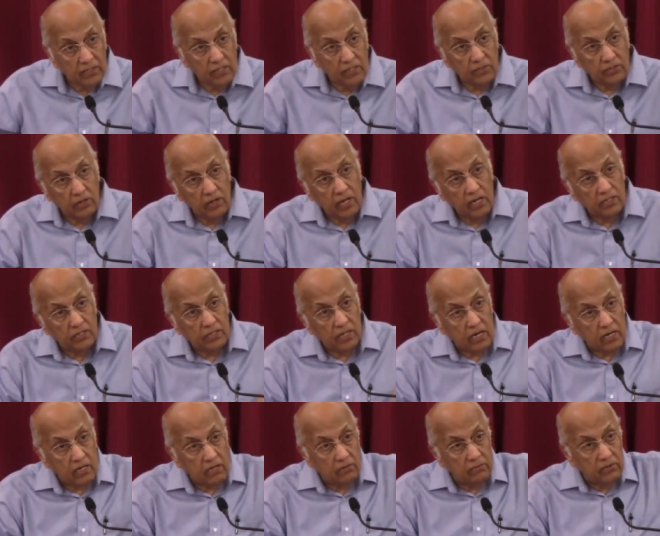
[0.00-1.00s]
The Israelites
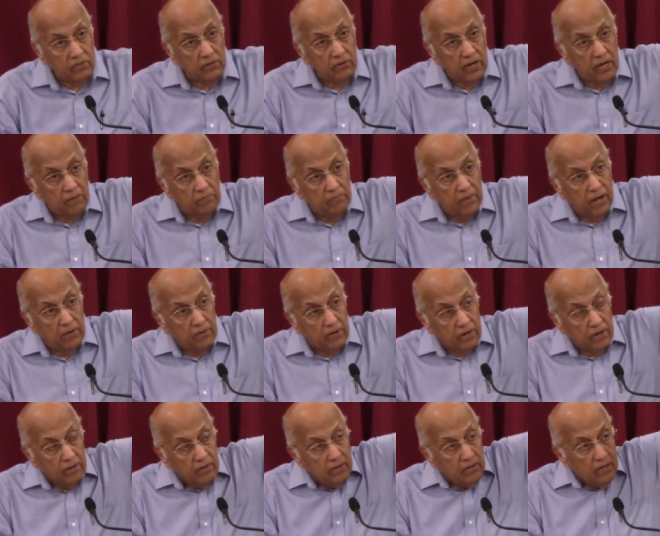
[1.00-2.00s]
started with great
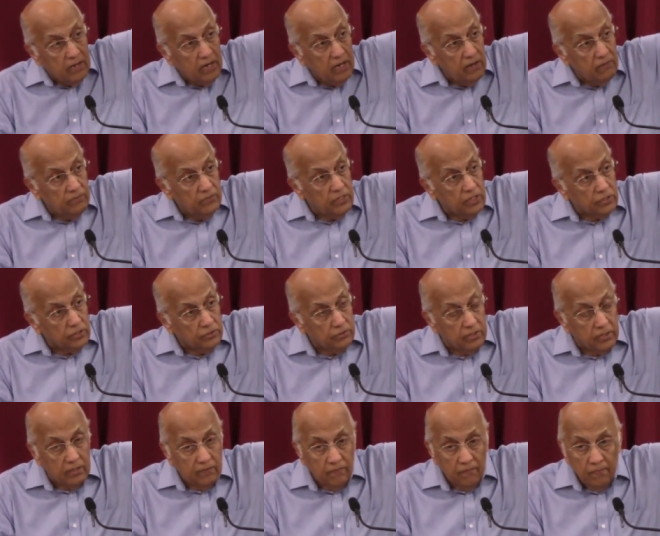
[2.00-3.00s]
power in the day of
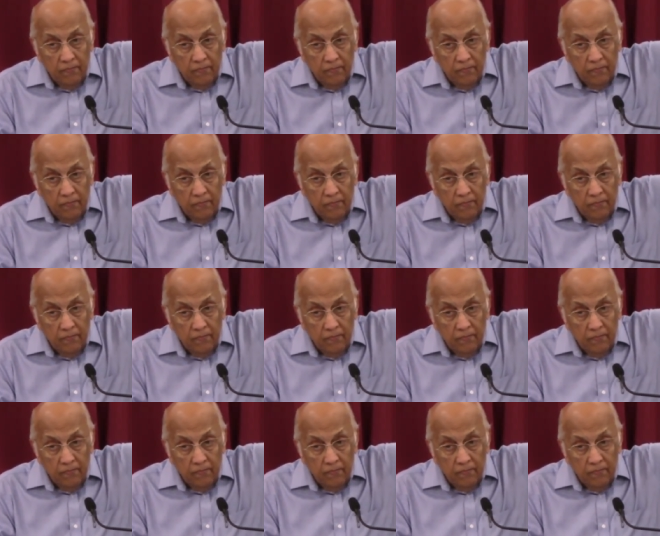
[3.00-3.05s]
Joshua,